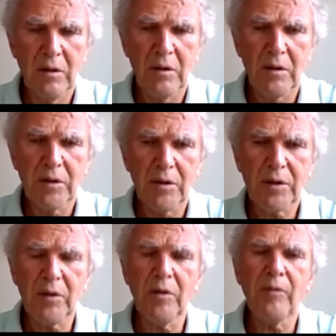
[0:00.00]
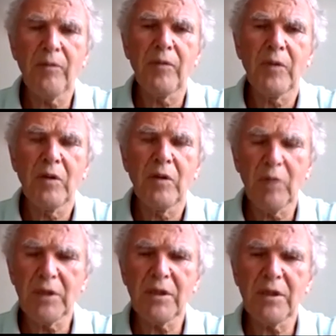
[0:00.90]
So what
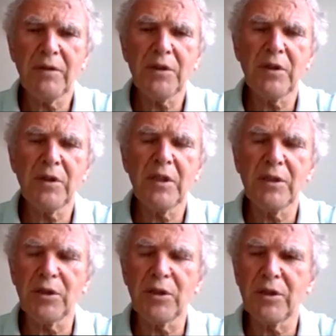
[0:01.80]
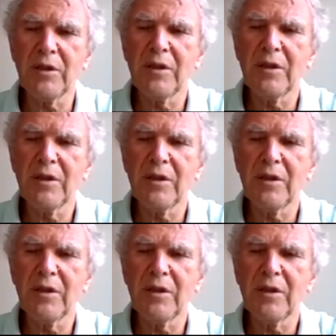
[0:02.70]
is sufficient condition?